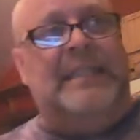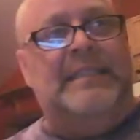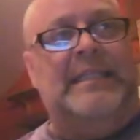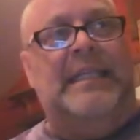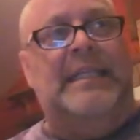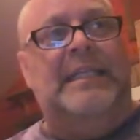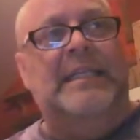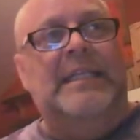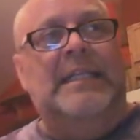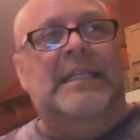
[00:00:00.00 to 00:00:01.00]
as a
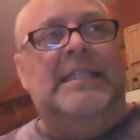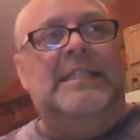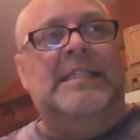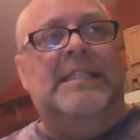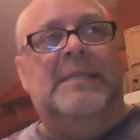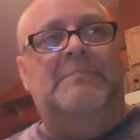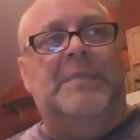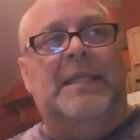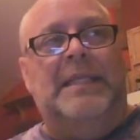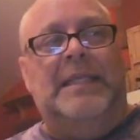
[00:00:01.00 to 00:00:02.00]

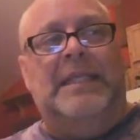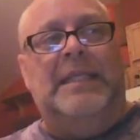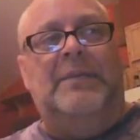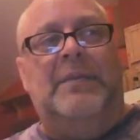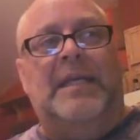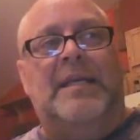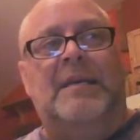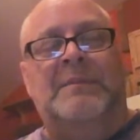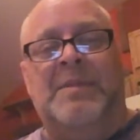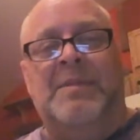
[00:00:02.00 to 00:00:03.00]
disability when it
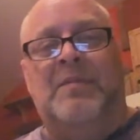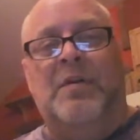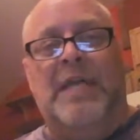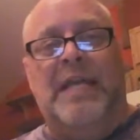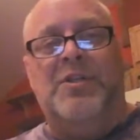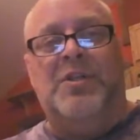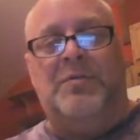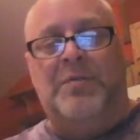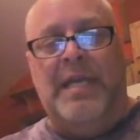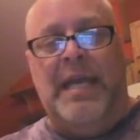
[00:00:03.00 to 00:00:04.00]
comes to vocational
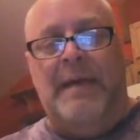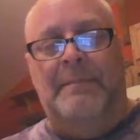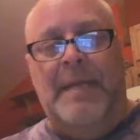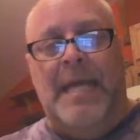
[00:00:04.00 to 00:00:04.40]
rehab.